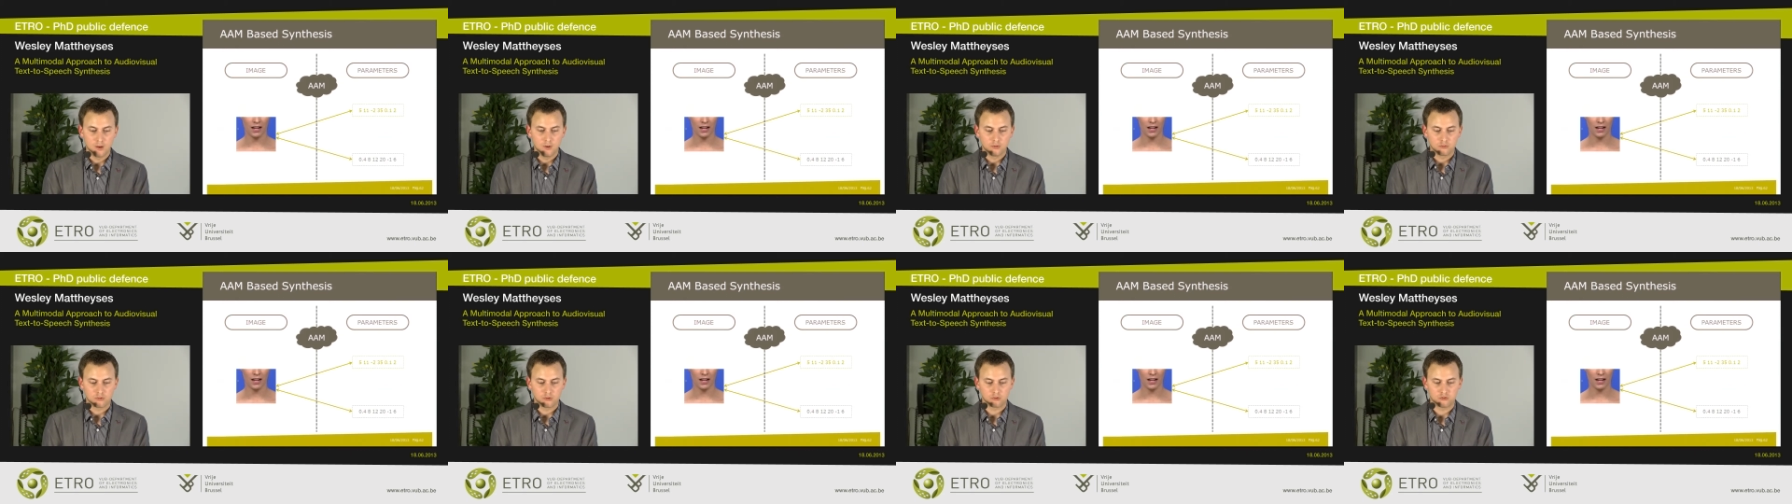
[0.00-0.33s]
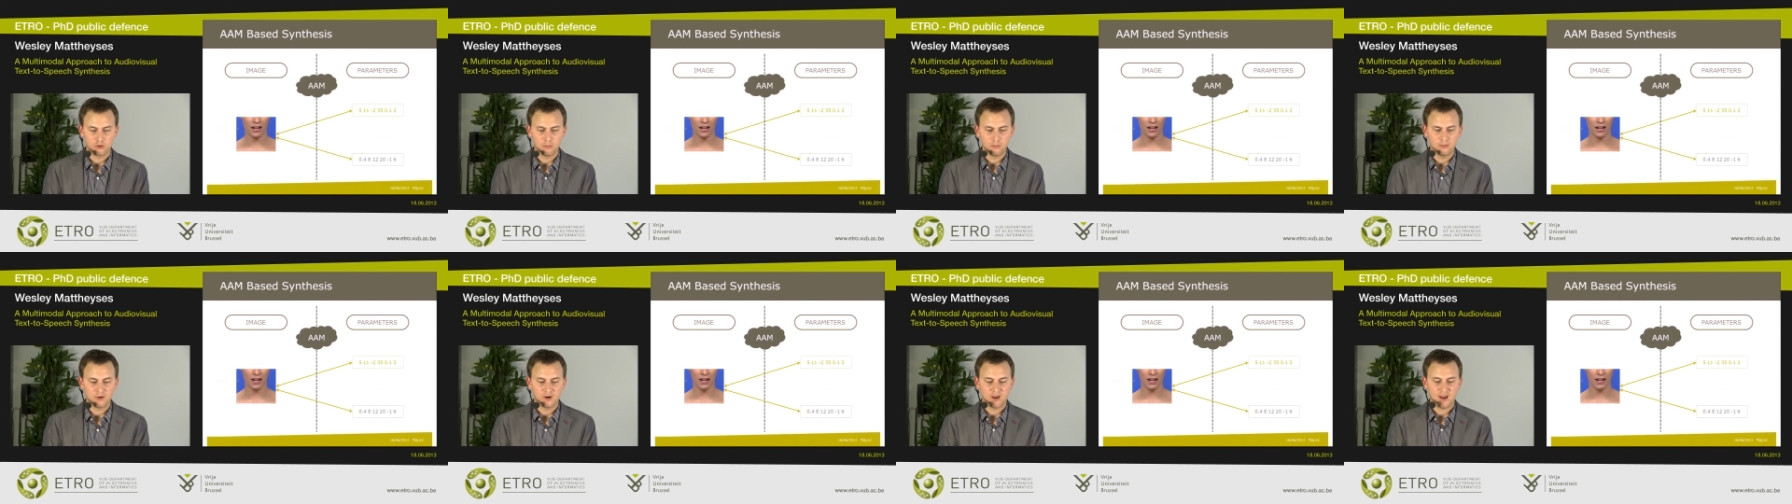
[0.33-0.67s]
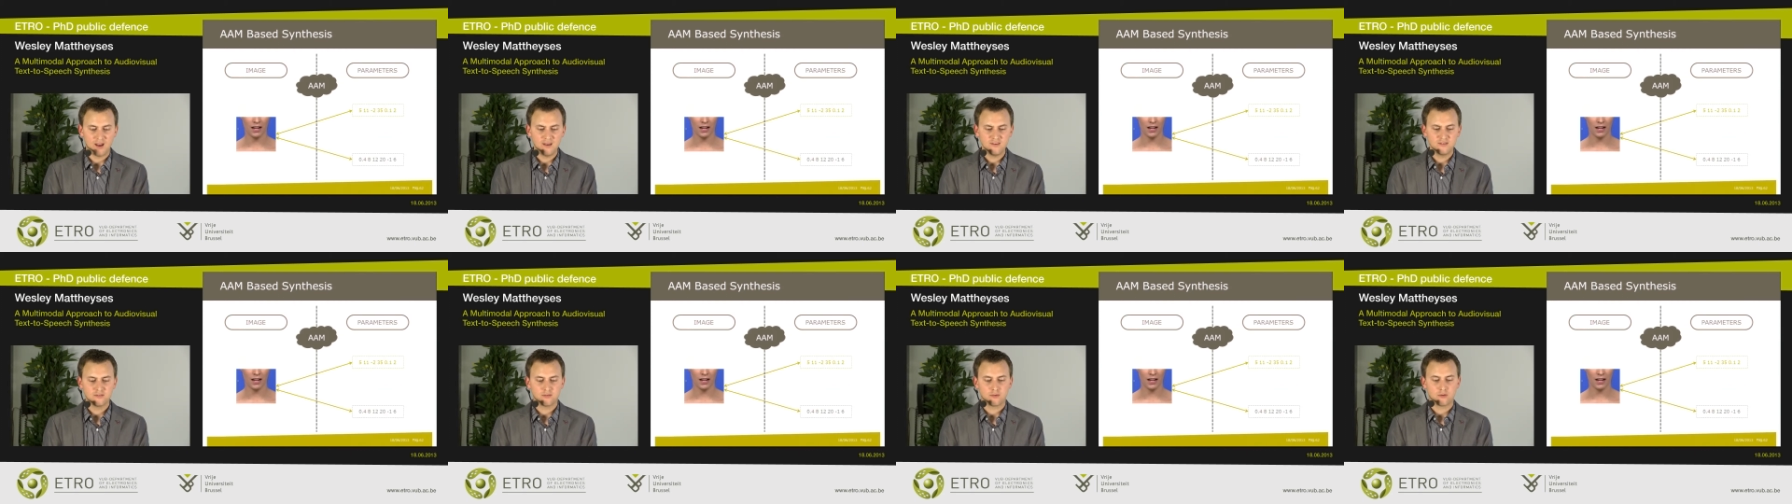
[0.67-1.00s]
So
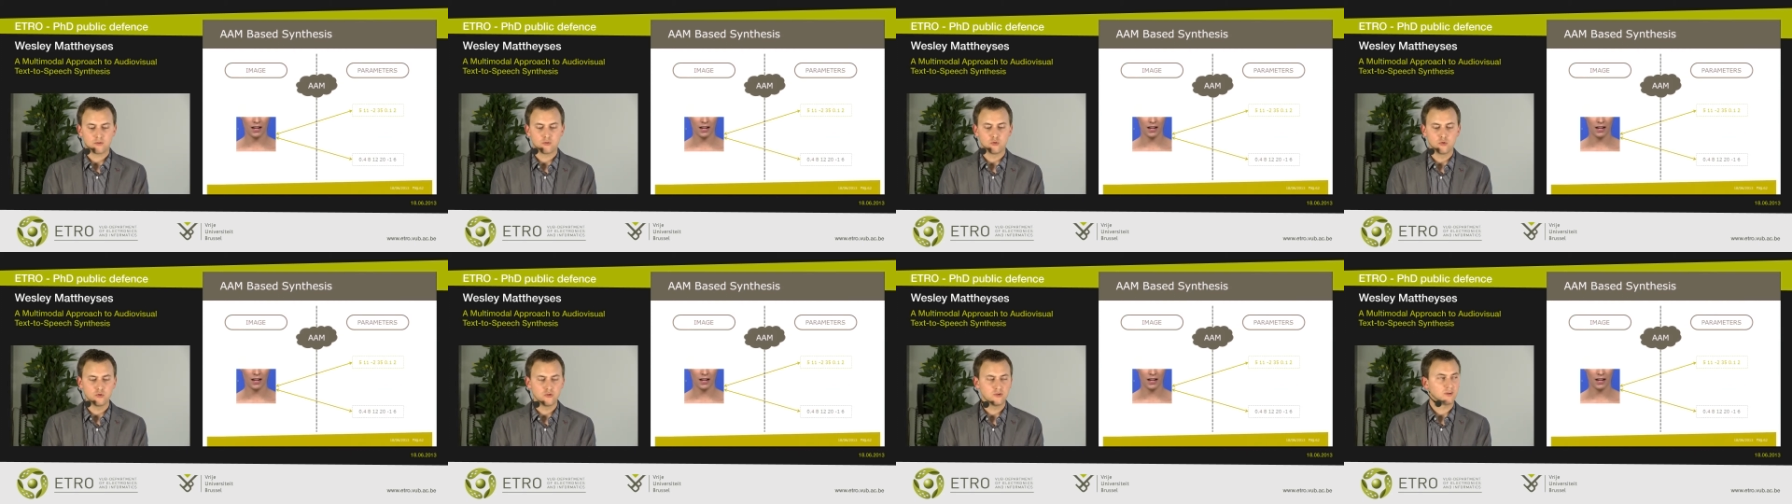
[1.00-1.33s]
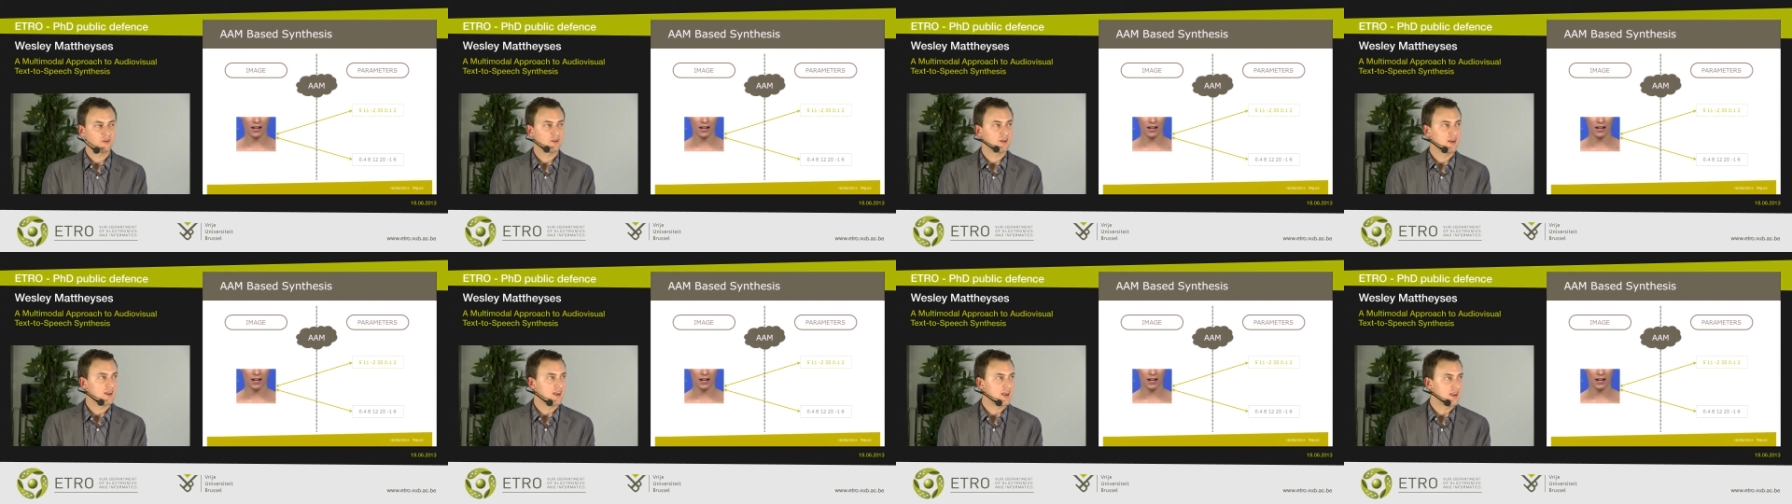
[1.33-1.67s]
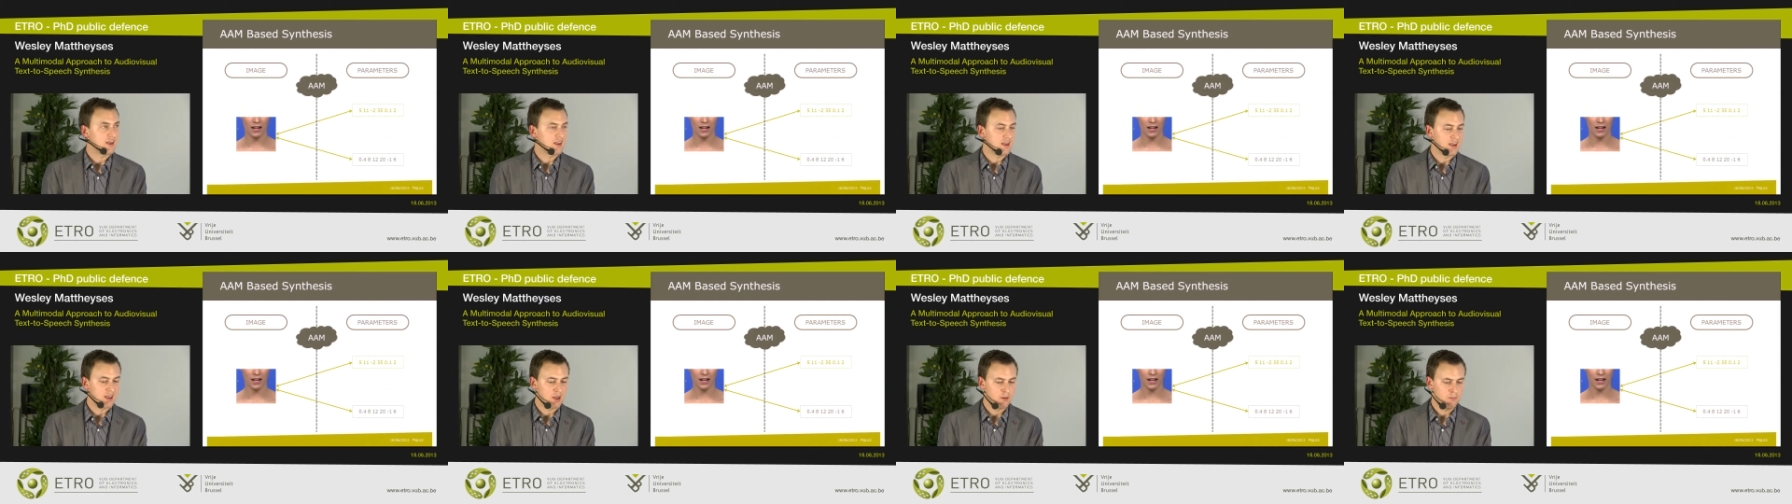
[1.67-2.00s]
summarized, using an
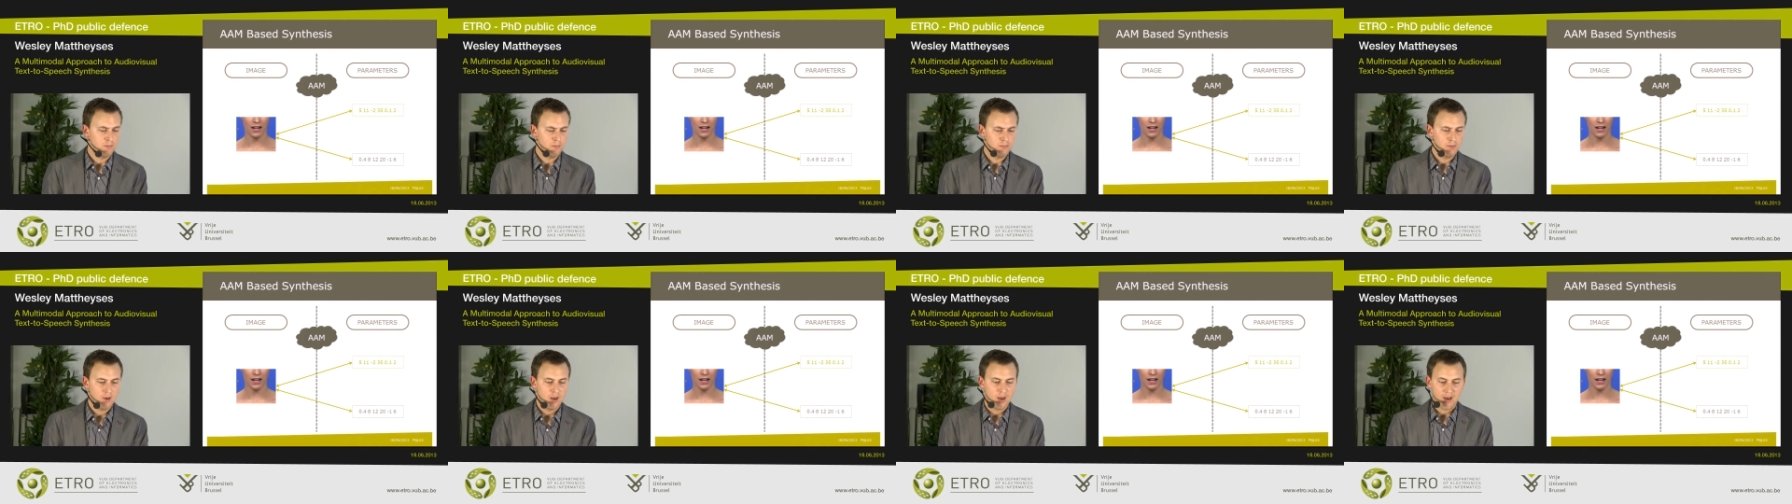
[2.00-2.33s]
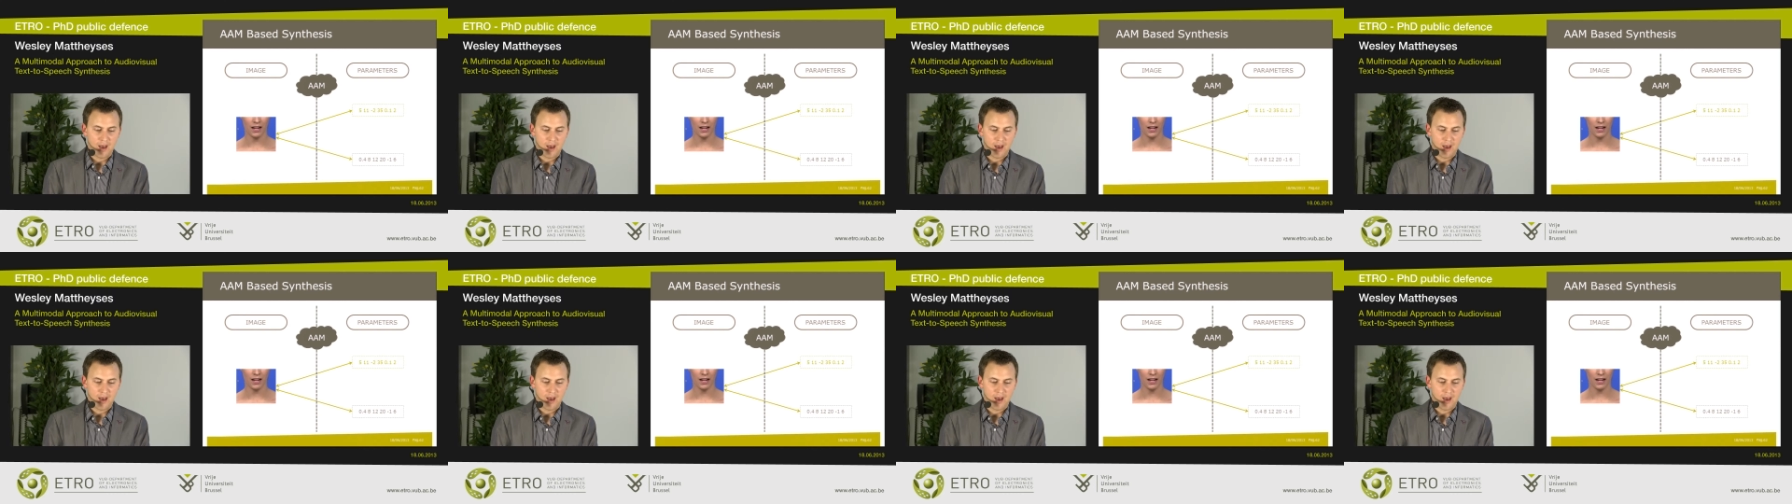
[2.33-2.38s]
AAM,